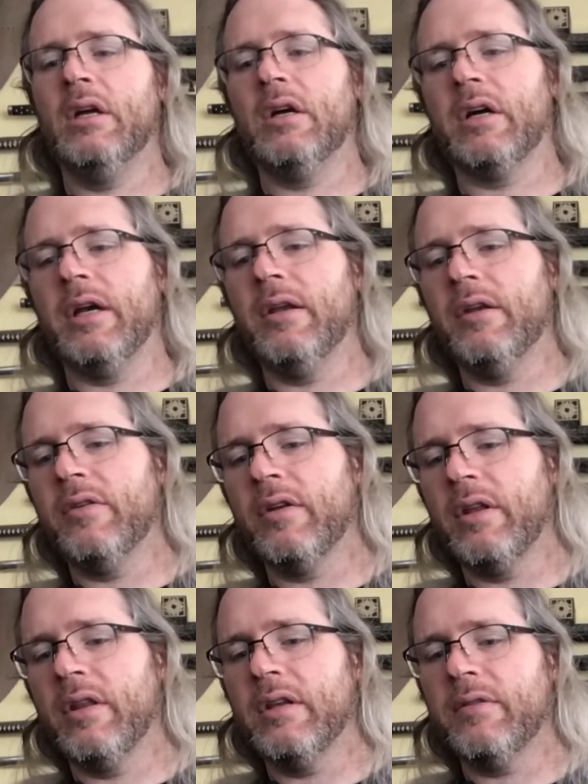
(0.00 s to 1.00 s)
All right,
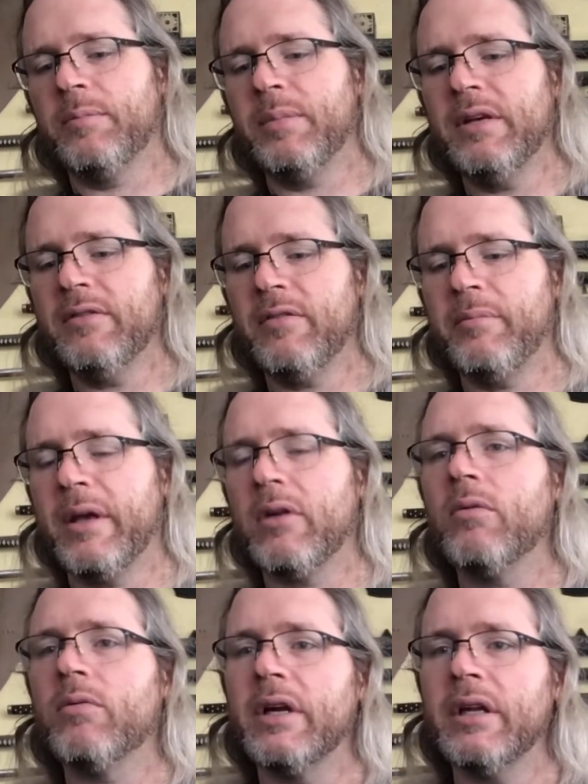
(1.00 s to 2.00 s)
this piece of
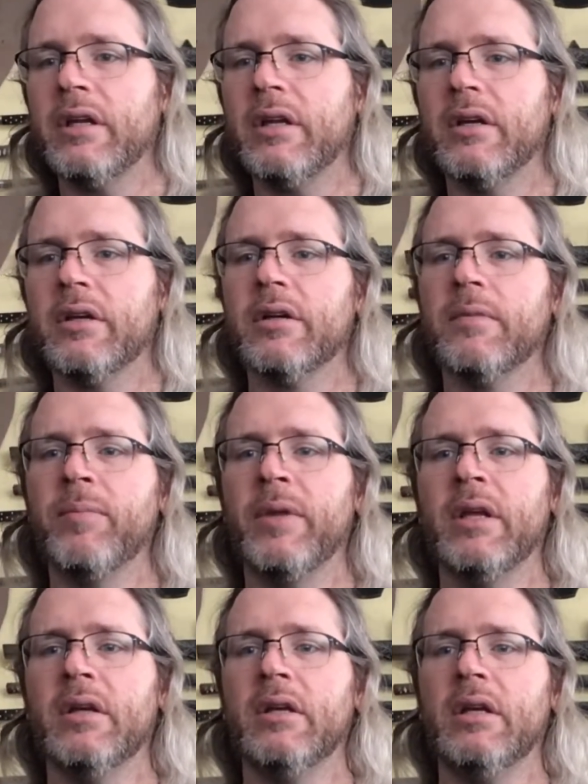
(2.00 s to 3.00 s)
metal right here
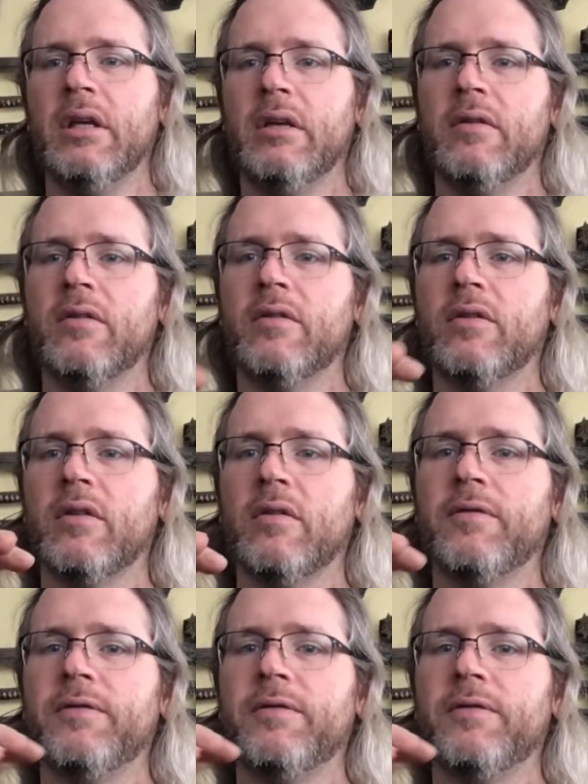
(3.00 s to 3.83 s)
is